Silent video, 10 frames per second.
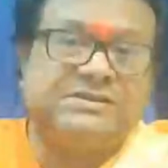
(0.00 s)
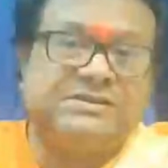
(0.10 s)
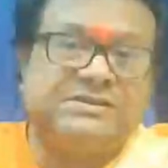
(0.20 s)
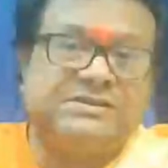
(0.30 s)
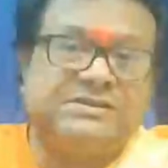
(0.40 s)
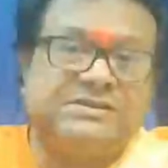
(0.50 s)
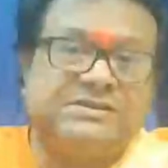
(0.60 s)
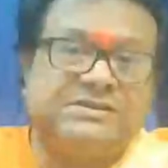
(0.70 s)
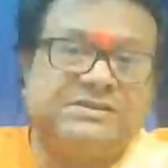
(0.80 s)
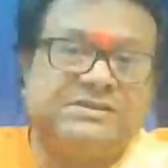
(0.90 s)
into your
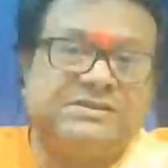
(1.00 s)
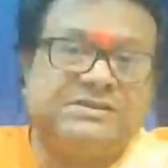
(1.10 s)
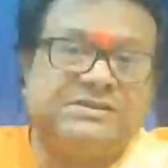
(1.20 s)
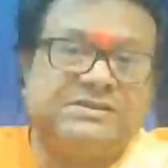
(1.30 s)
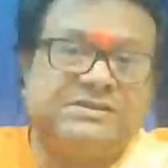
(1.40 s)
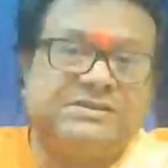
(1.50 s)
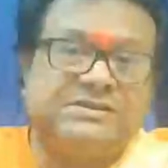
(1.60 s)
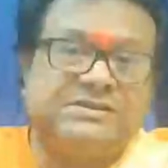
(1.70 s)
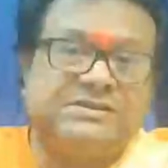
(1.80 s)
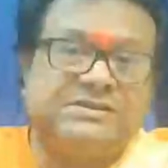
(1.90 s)
awareness,
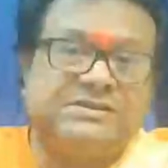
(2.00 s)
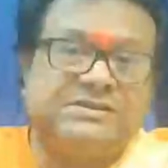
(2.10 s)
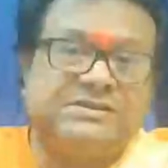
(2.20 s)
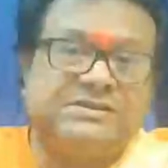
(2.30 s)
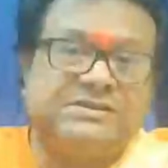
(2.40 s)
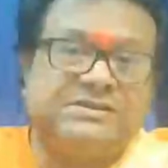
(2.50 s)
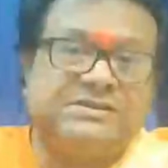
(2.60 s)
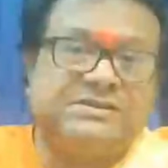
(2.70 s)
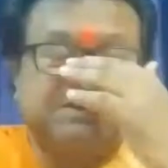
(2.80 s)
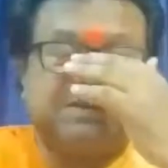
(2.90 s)
into your notice.
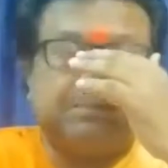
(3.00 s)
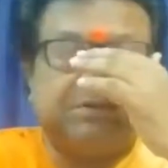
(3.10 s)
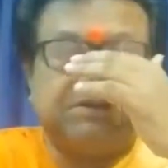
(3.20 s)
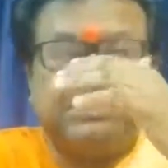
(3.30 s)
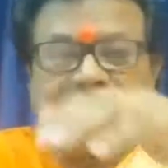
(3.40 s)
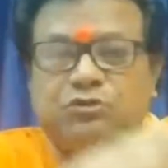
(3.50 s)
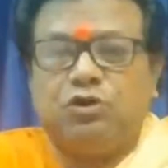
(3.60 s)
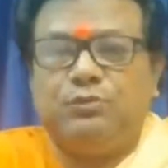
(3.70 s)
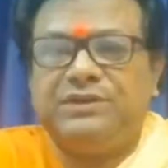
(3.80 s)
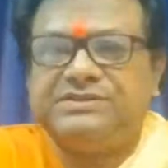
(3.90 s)
That subject is
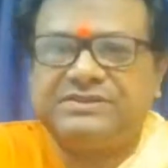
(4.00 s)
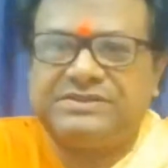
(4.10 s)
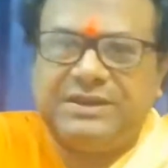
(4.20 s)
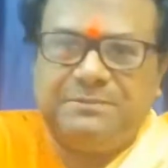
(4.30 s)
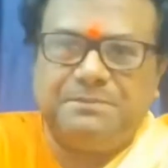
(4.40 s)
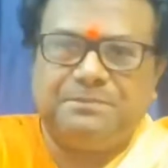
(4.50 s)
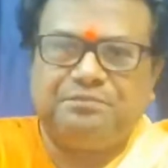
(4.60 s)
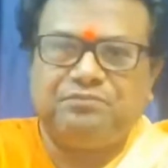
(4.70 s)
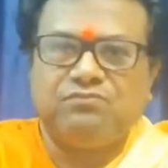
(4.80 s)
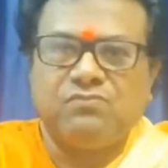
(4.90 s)
always the same.
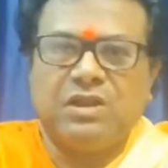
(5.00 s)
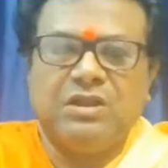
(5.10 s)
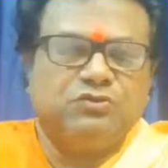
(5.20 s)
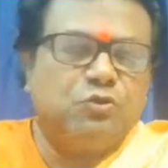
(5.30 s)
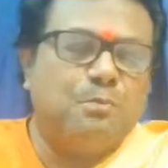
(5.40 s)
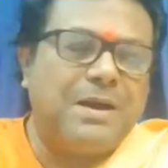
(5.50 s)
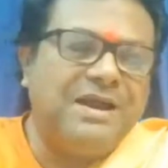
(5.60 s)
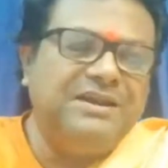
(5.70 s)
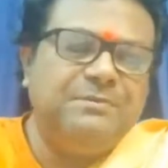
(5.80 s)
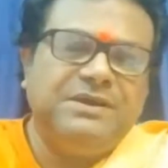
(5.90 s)
So
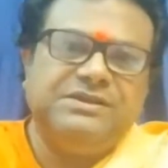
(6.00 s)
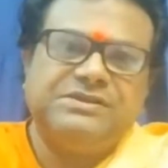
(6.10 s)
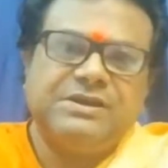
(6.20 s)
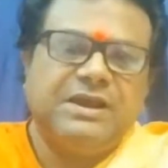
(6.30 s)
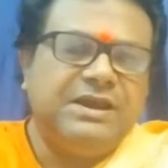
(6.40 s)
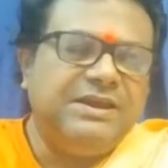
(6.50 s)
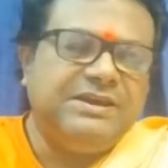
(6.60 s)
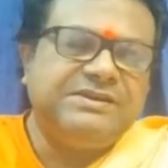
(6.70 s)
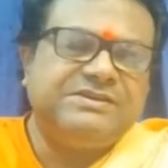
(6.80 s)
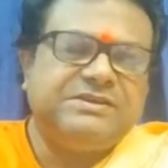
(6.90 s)
mind means it
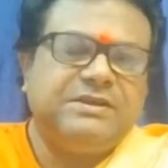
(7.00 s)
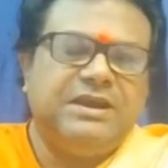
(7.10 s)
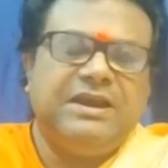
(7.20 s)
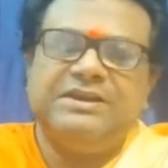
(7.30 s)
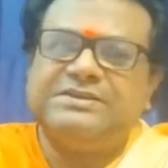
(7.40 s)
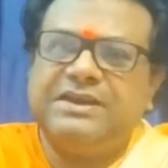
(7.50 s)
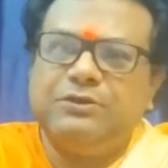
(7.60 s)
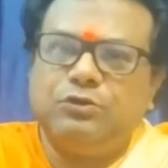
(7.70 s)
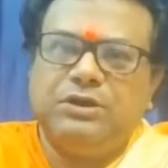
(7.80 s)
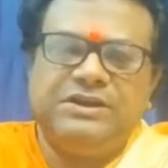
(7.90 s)
is
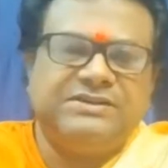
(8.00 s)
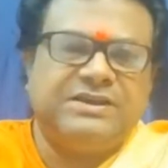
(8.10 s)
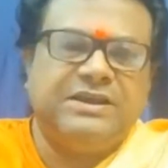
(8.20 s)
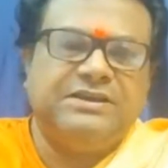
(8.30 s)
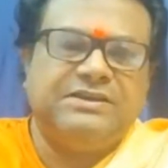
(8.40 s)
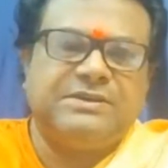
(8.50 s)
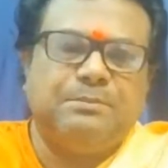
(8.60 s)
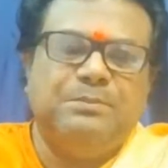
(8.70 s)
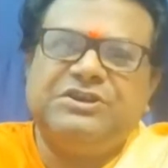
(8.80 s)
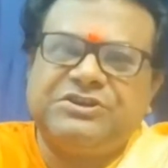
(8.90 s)
a
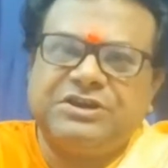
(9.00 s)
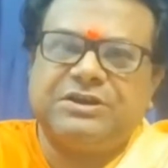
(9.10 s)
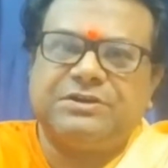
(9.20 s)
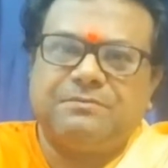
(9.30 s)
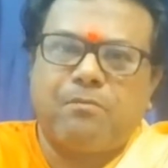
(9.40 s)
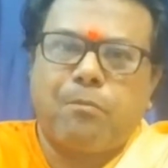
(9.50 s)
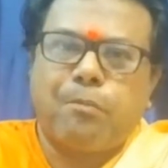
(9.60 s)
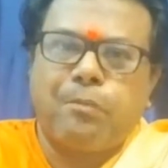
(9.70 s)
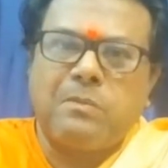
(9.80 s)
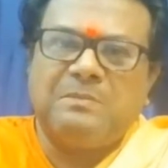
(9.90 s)
mixture.
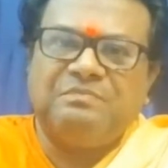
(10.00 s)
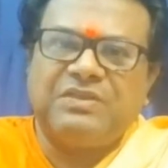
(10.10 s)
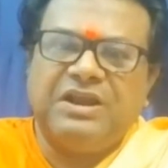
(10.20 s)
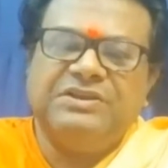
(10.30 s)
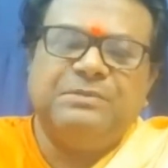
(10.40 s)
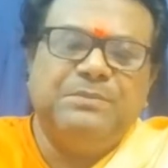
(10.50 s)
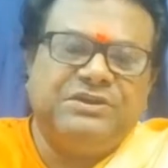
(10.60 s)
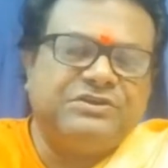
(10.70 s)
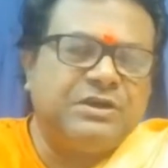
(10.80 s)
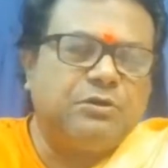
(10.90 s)
It is a
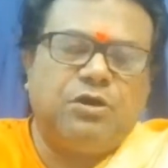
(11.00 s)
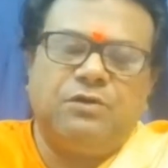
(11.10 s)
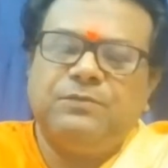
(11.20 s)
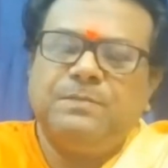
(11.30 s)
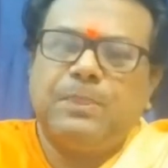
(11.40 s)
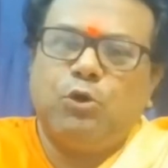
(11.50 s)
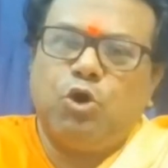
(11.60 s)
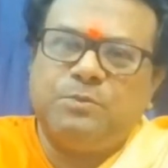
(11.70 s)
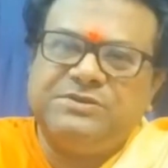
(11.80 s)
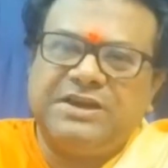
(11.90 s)
mixture of
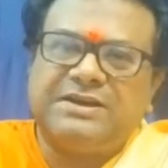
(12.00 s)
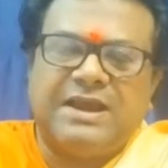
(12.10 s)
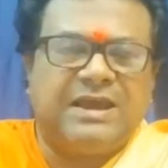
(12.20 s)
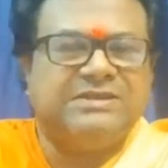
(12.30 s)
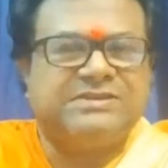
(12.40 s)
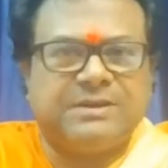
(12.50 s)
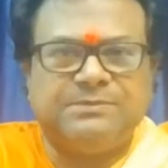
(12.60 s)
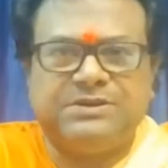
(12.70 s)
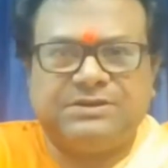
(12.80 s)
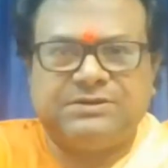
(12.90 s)
object and
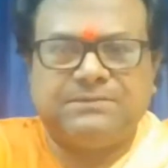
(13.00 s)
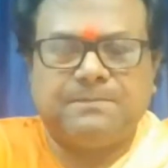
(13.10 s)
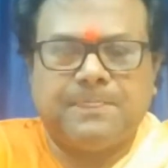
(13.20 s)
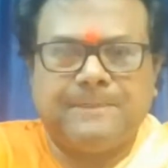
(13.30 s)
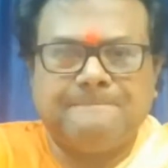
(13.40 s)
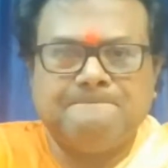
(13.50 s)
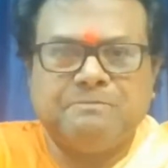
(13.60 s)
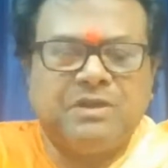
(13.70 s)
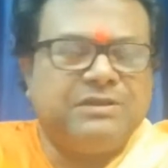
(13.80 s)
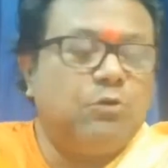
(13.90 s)
subject.
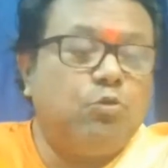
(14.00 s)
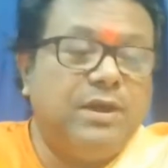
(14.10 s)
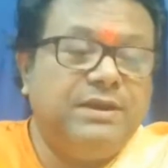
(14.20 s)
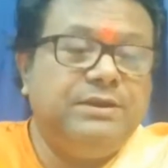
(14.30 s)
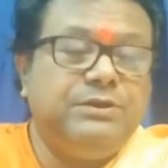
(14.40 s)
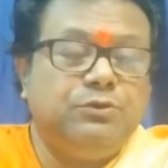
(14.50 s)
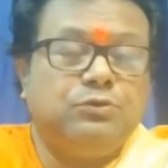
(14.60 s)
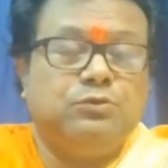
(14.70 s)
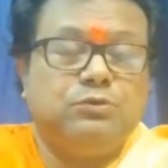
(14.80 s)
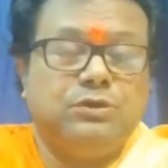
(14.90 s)
Now, when you